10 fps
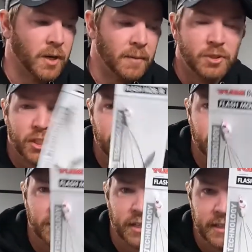Mob
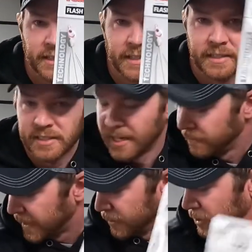Junior, again,
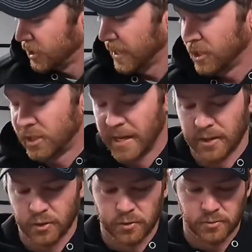same thing with the JH
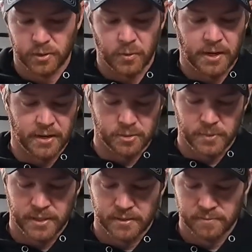tackle. The wire's
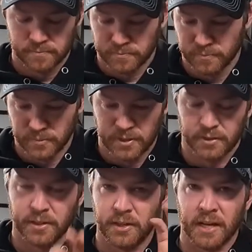
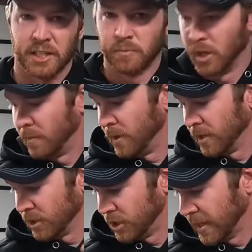you got a small
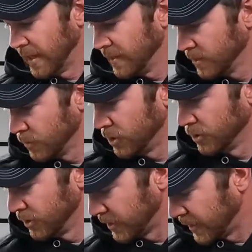ball of shad is what
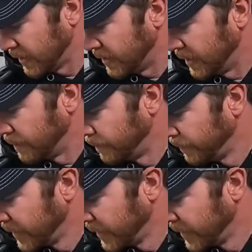you're looking at there.